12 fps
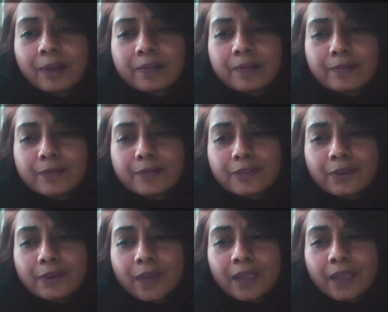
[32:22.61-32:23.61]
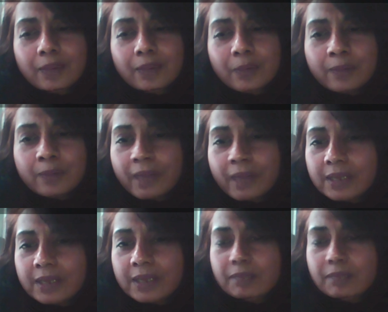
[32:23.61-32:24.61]
Um, so, and we
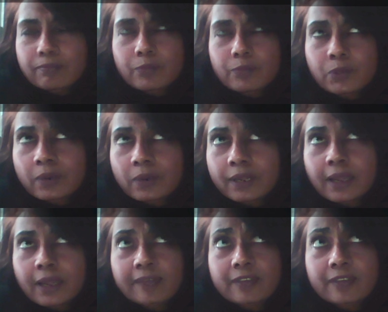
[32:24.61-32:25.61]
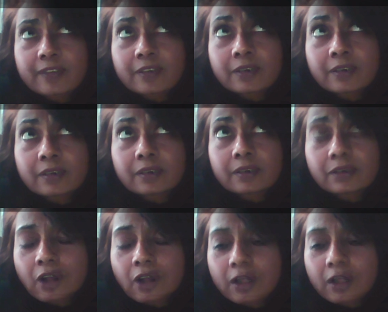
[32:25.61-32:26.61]
met shortly after
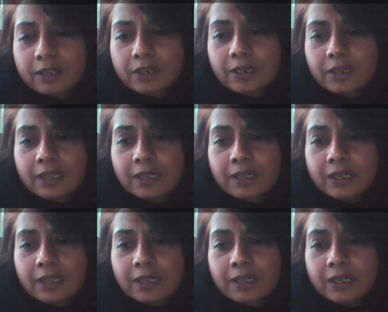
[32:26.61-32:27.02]
college.